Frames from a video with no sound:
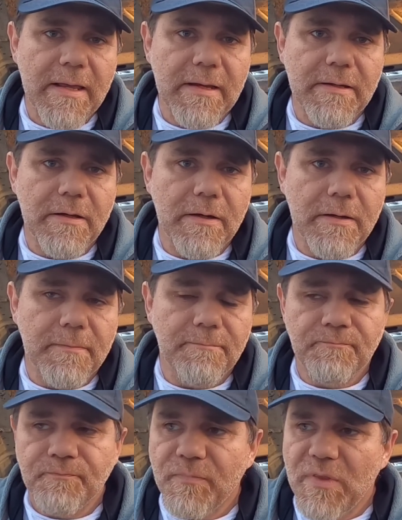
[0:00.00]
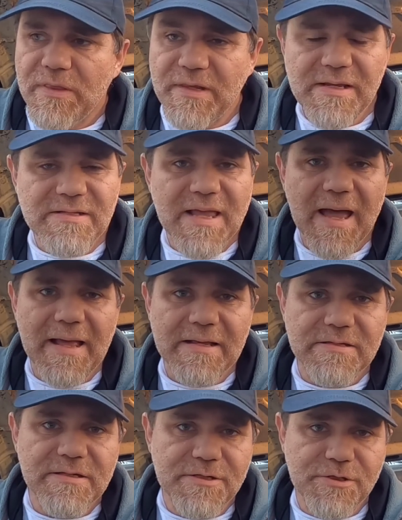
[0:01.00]
And these
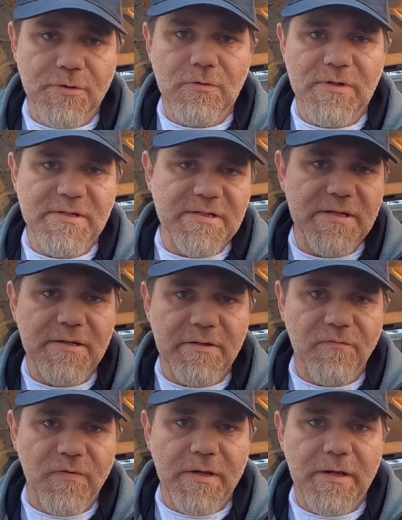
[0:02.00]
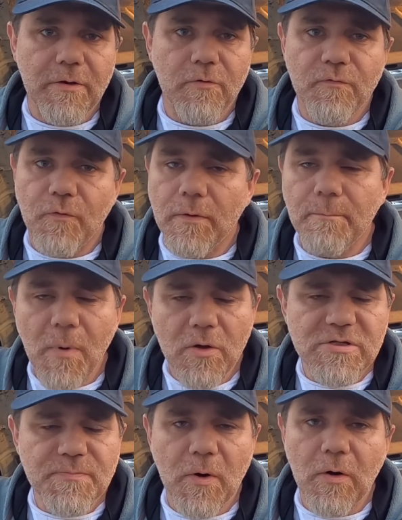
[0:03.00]
guys that you're going to see in the video, for the
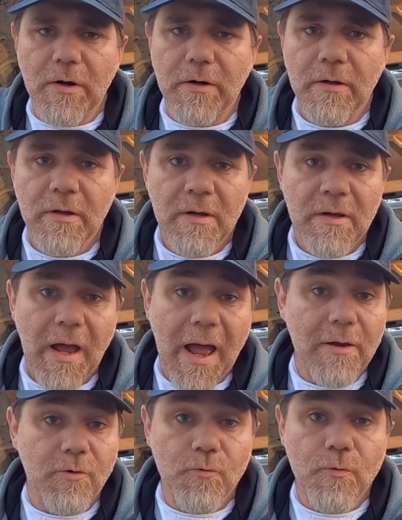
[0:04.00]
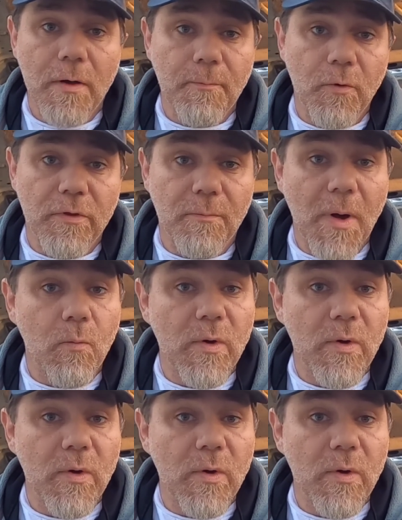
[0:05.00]
most part, I grew up with them.